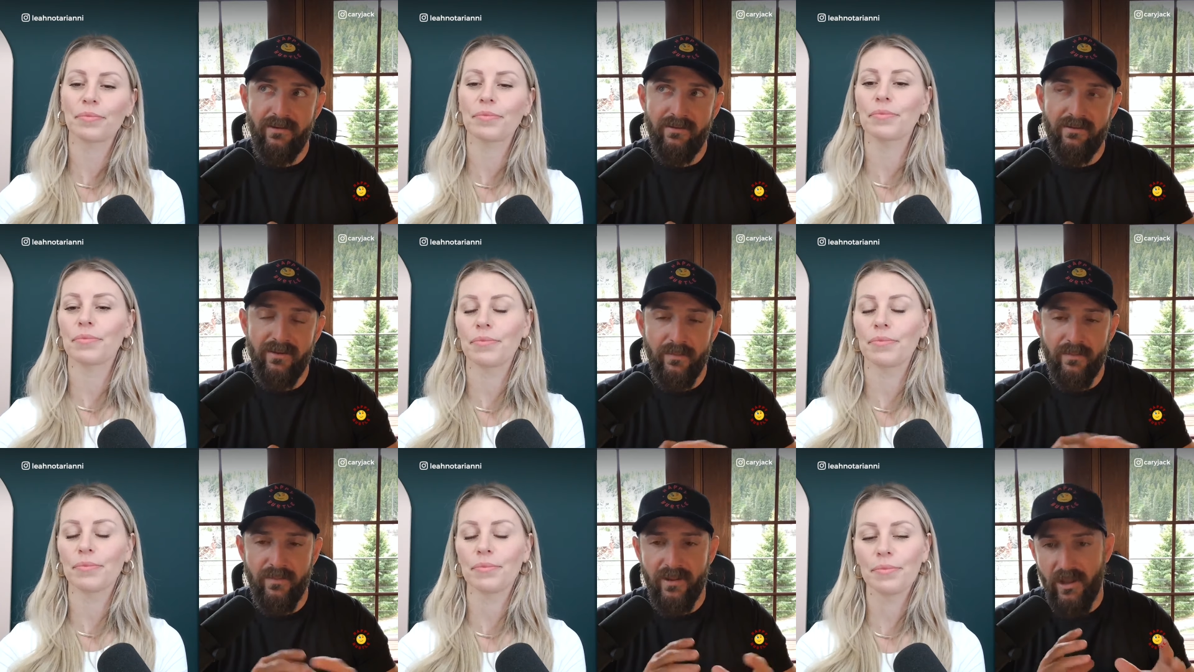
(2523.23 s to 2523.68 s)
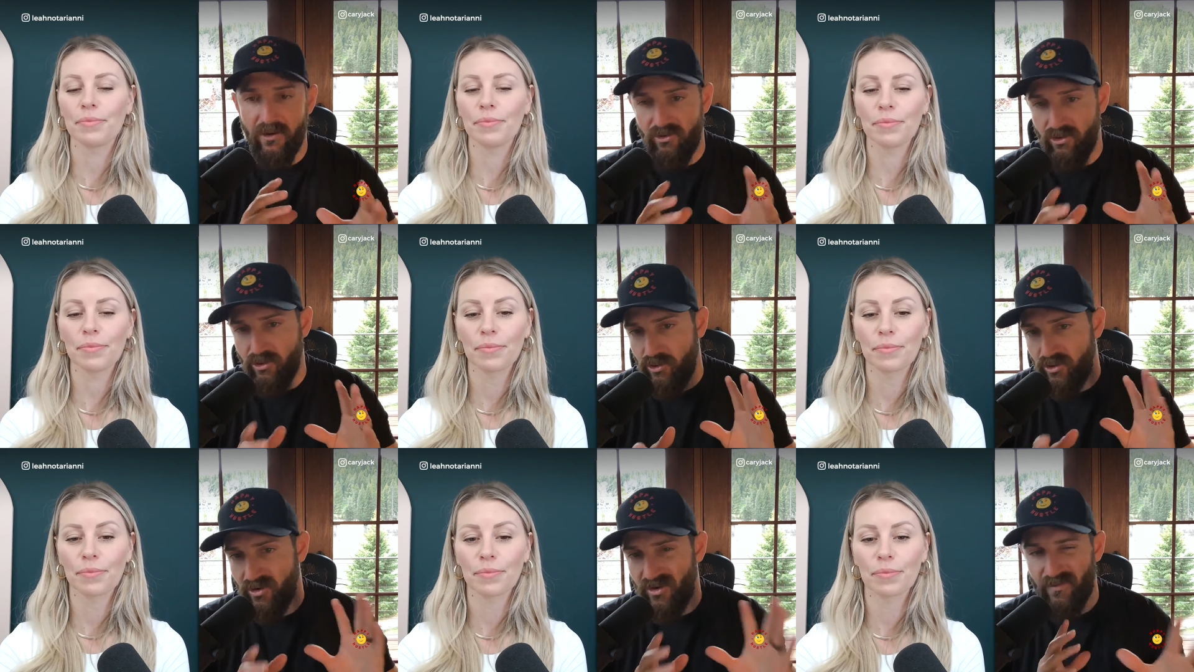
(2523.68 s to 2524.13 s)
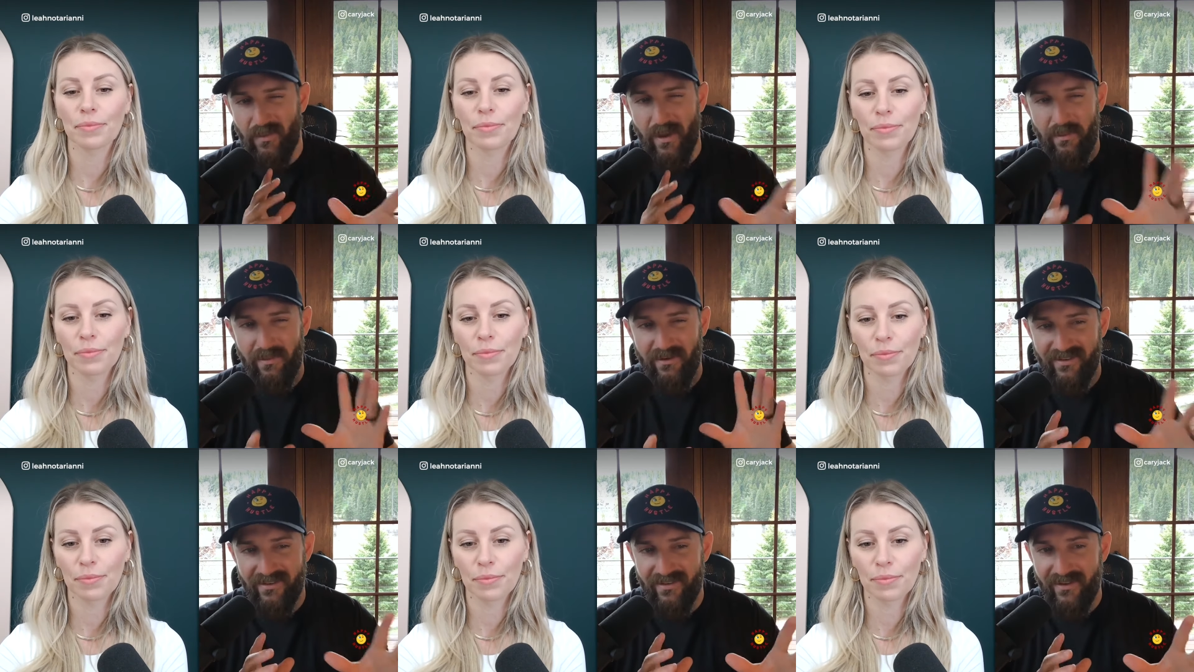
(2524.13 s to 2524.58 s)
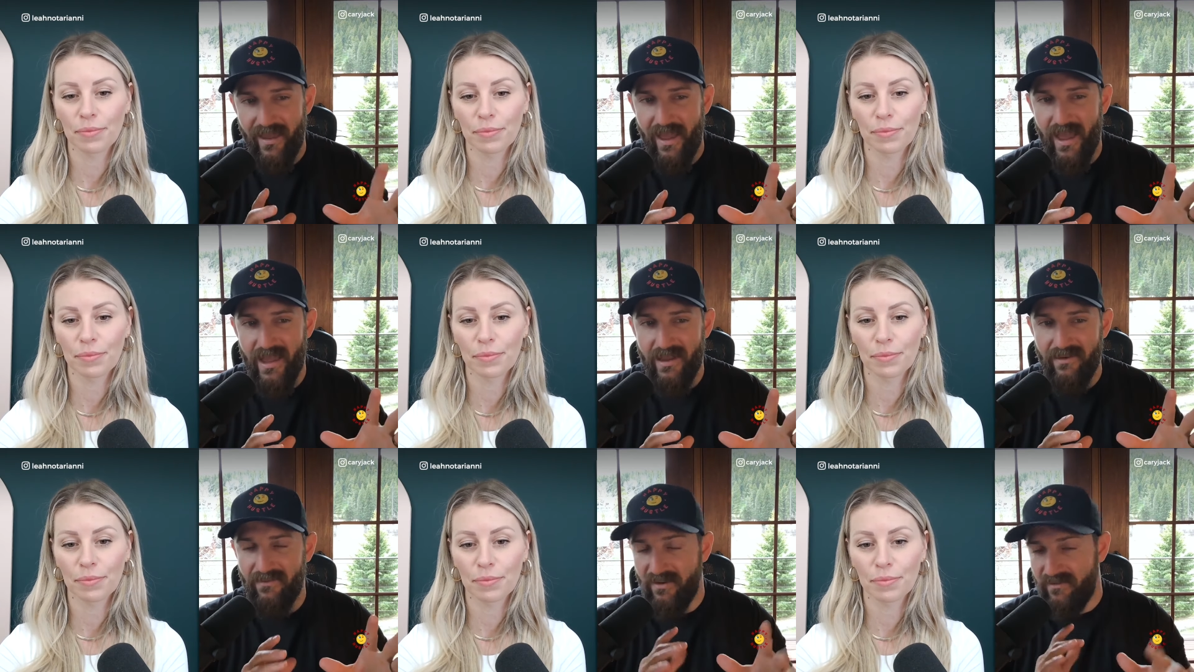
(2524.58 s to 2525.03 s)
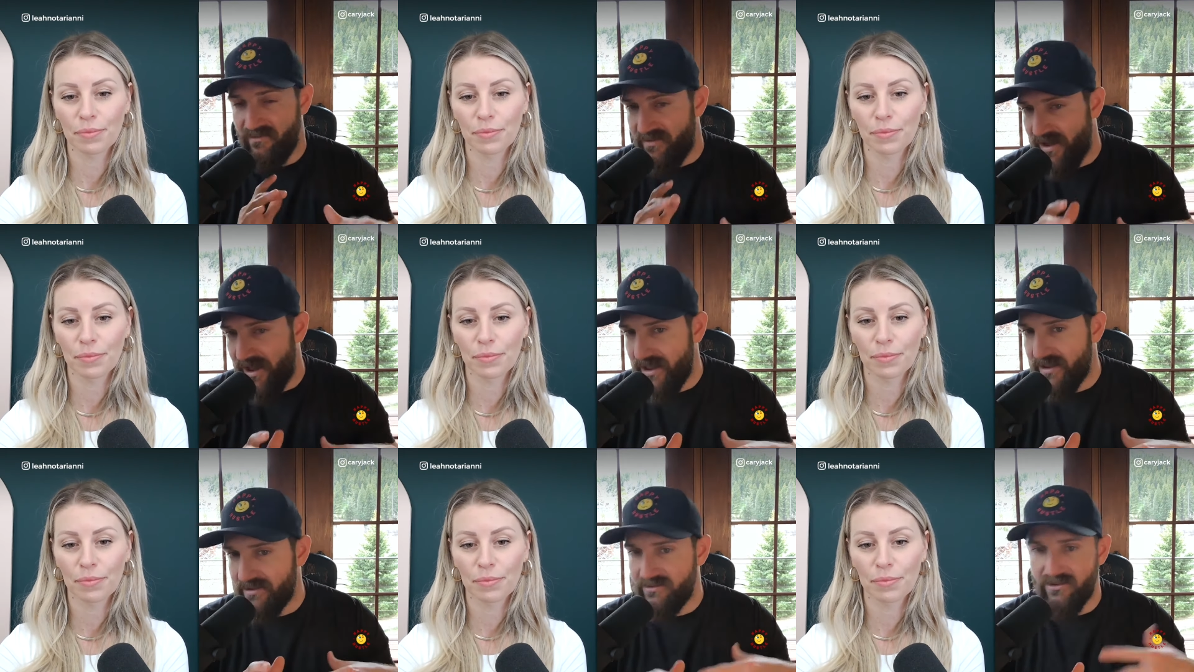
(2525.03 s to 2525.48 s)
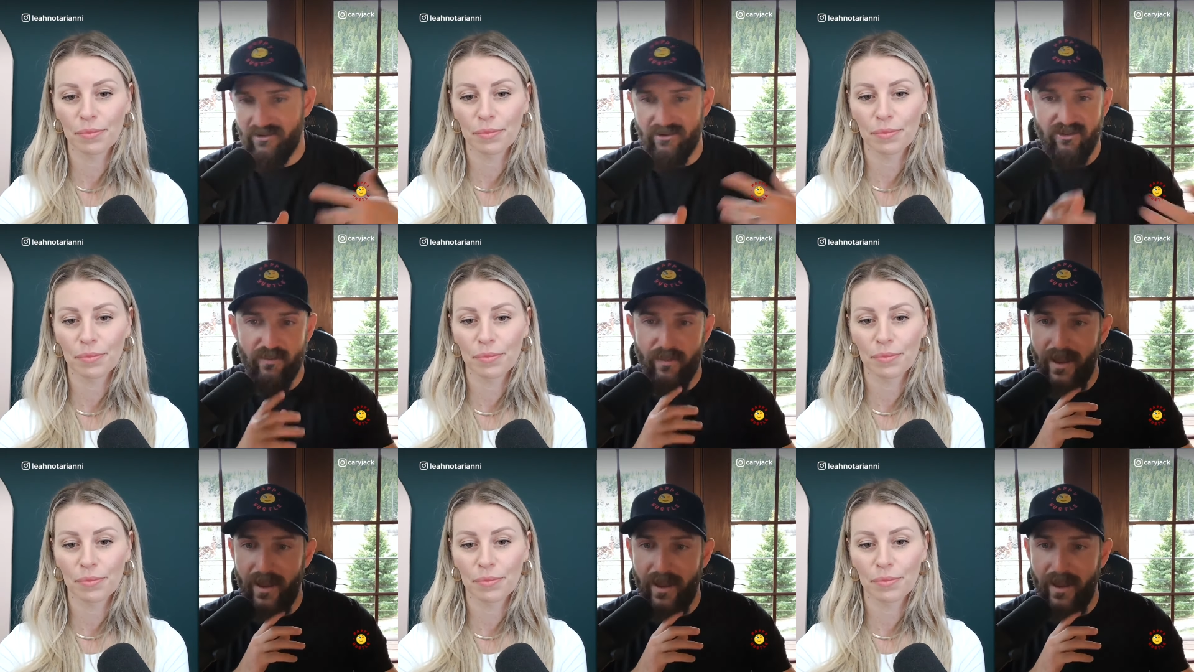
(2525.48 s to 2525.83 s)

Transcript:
Speaker 1: hear something that you do to maybe save, invest, or